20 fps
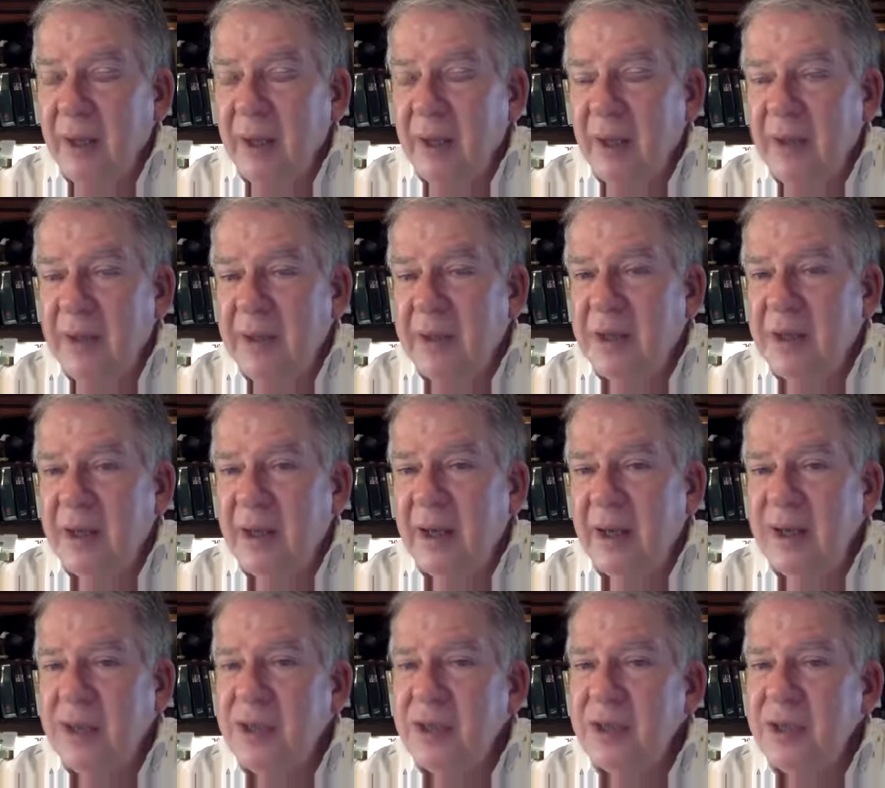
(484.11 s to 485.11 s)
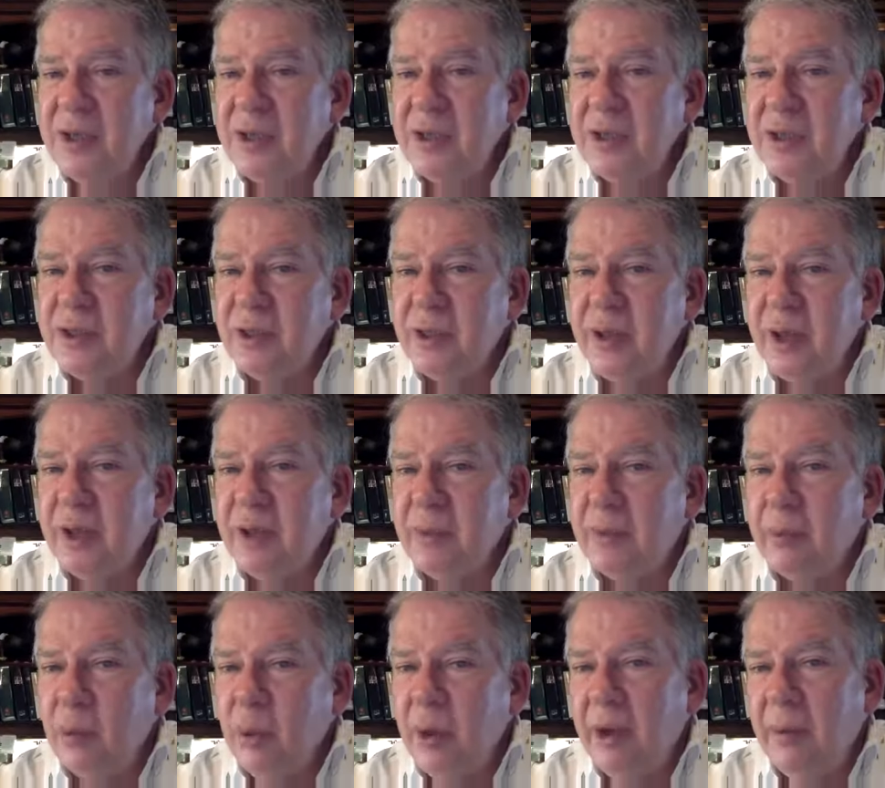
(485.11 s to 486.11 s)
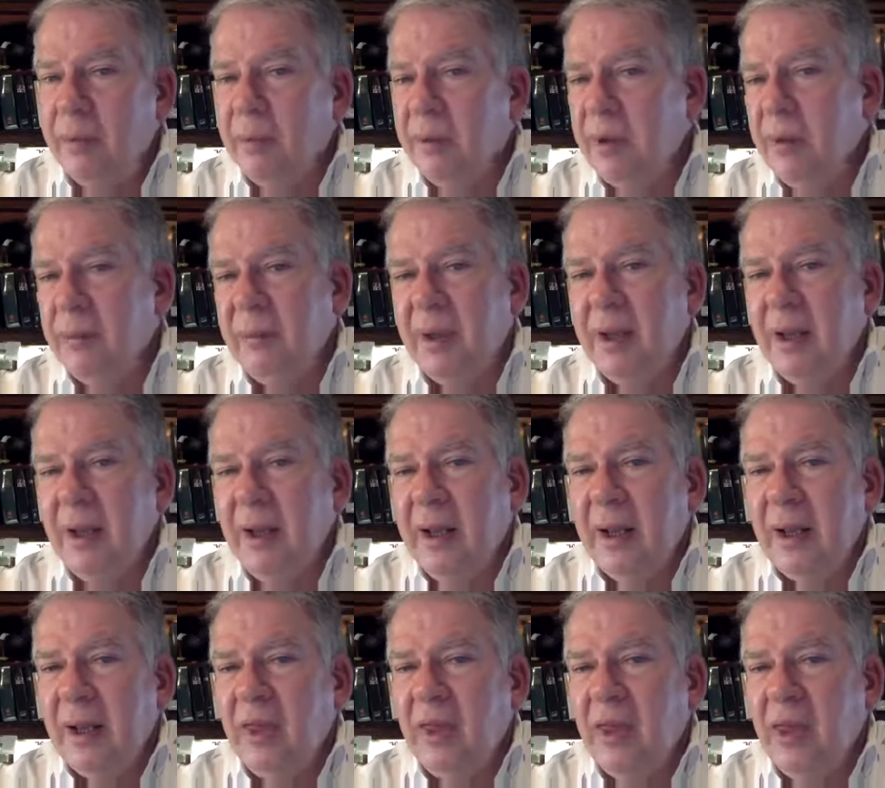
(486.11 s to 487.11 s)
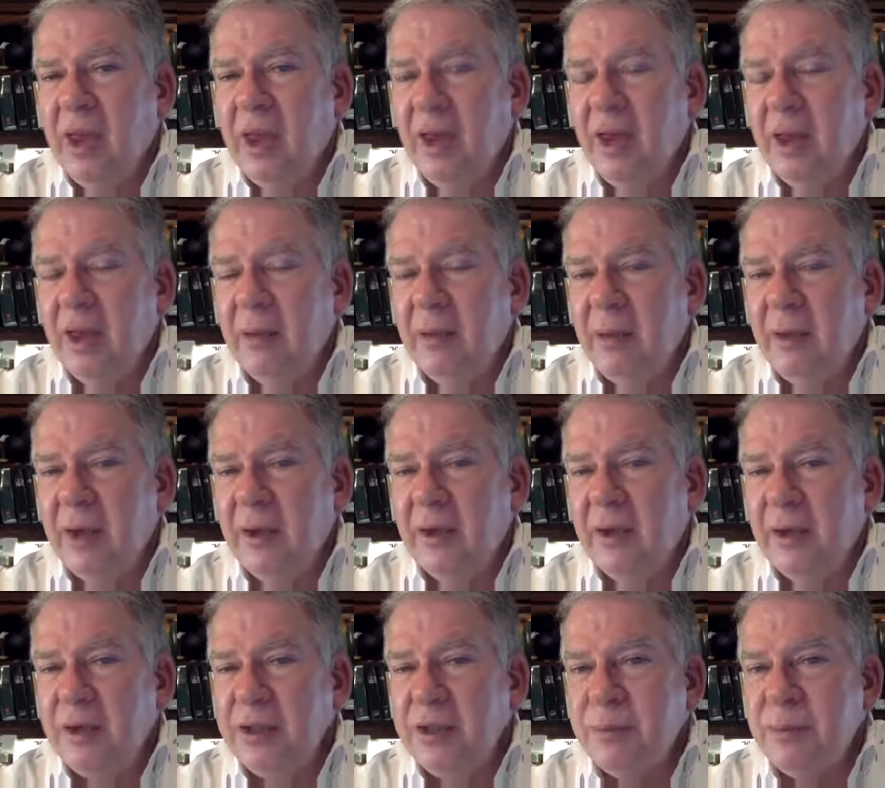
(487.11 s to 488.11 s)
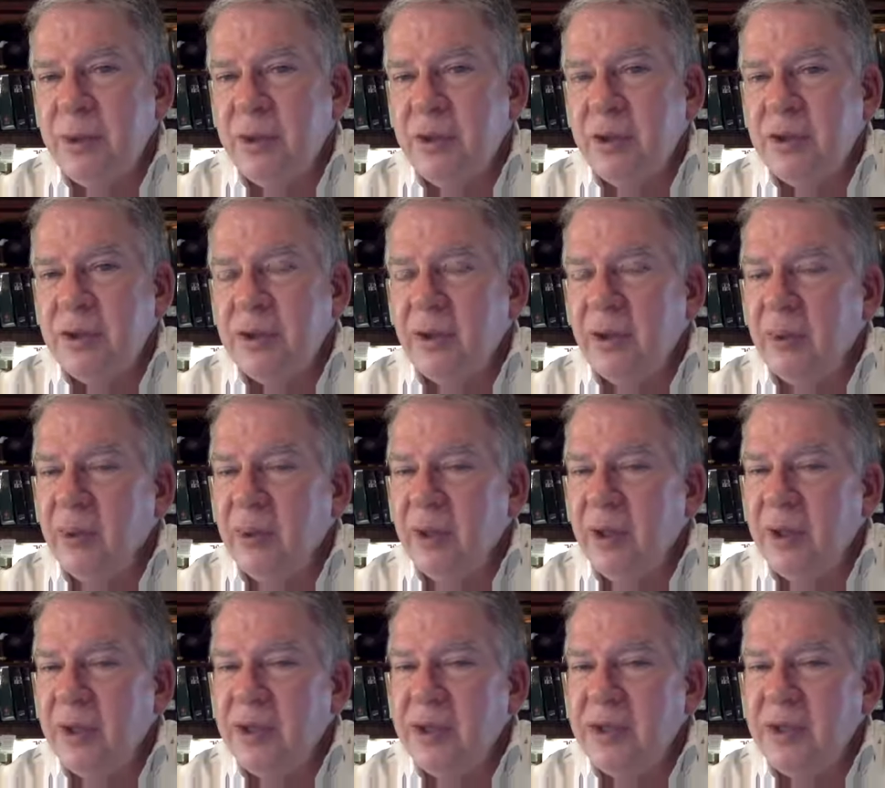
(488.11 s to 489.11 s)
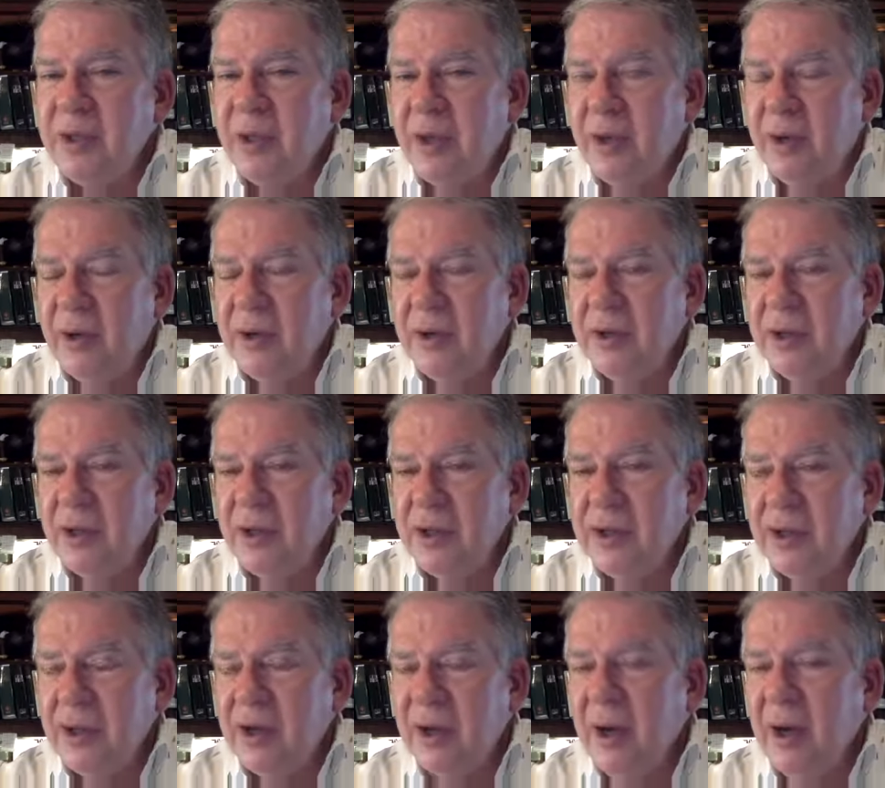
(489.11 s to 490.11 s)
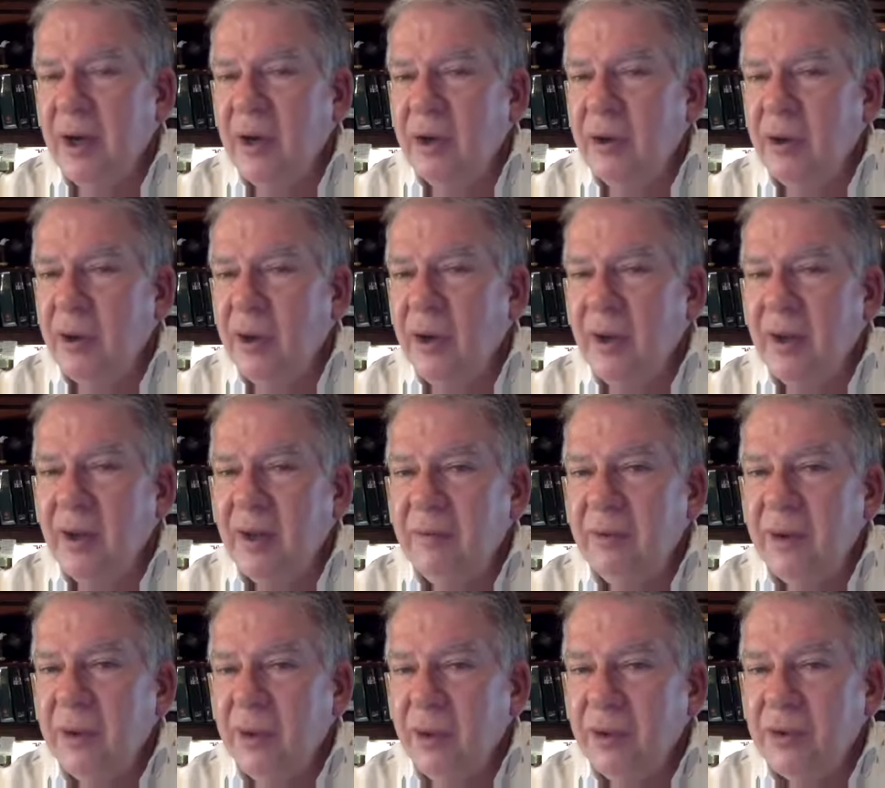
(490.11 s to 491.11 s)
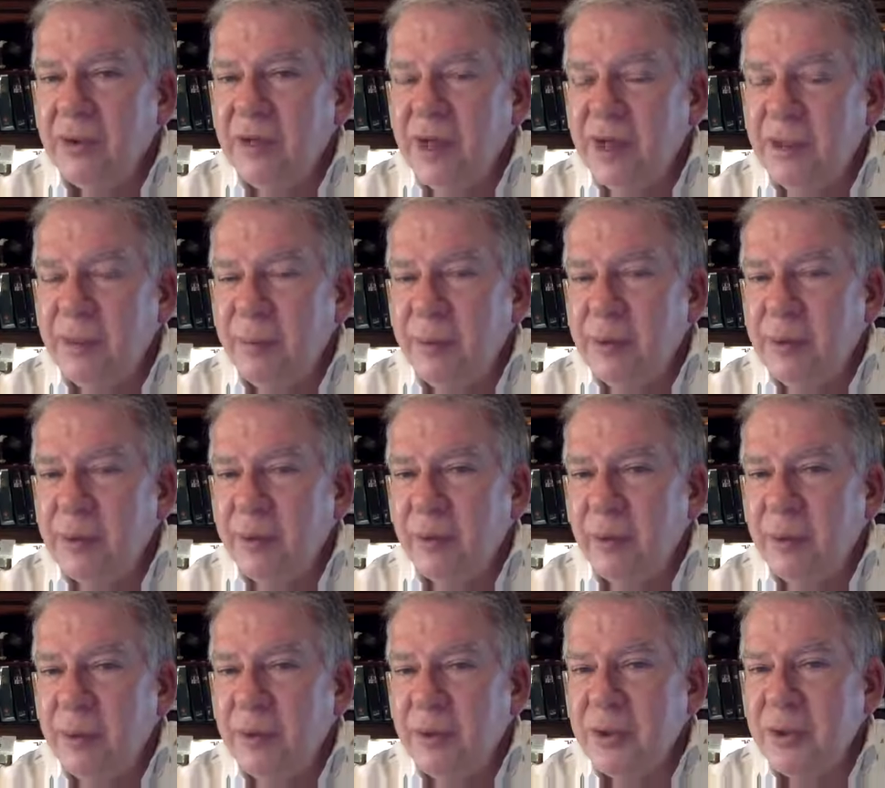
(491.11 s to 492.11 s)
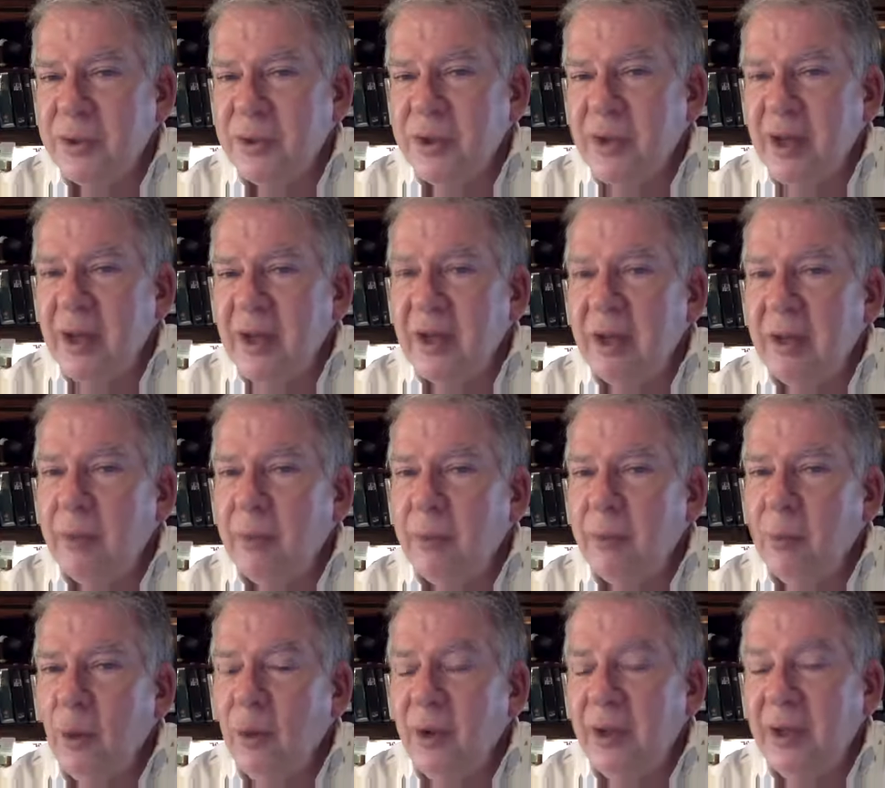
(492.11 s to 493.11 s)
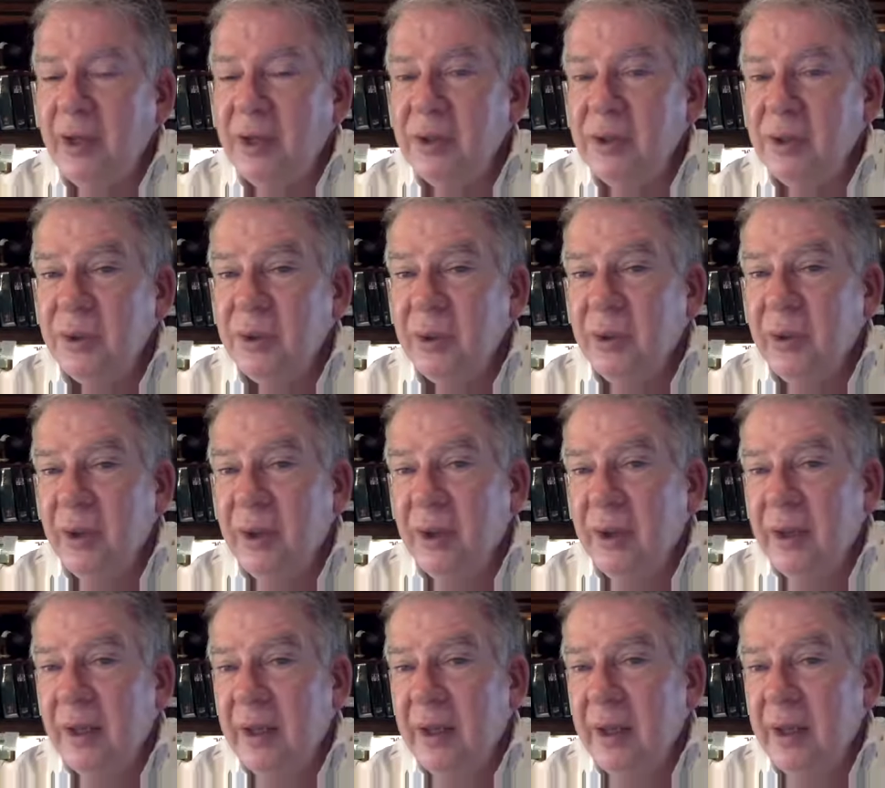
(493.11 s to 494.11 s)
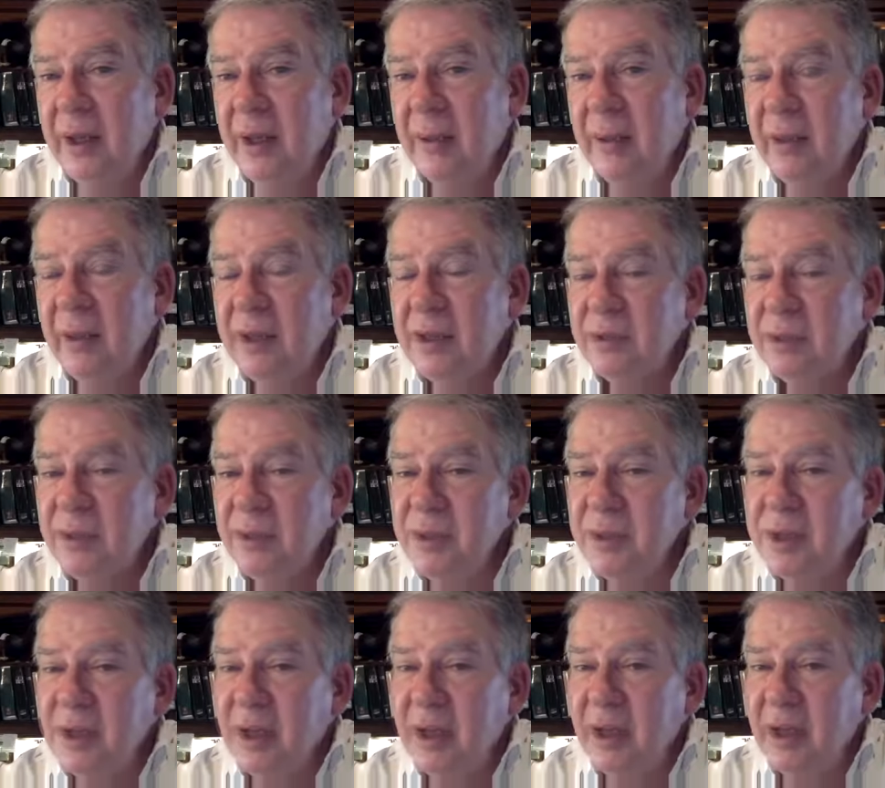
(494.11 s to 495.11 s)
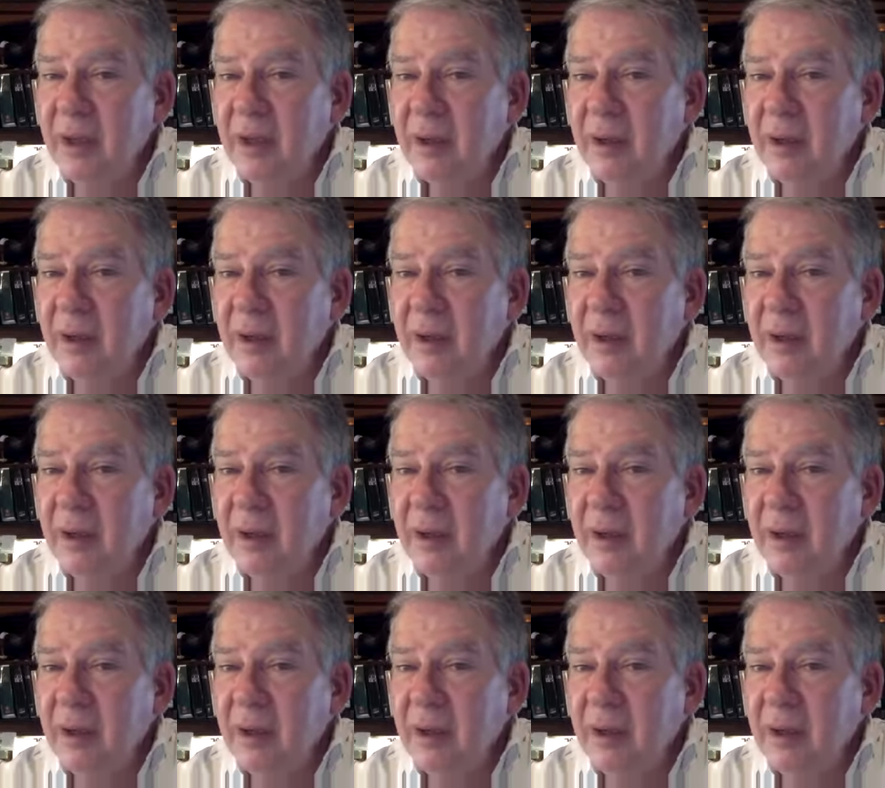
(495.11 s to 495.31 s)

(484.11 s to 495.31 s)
In this case, Jesus tried to prompt them in, in thinking about their spiritual and religious heritage, their learning of the Old Testament scriptures that were pointing to him as Messiah.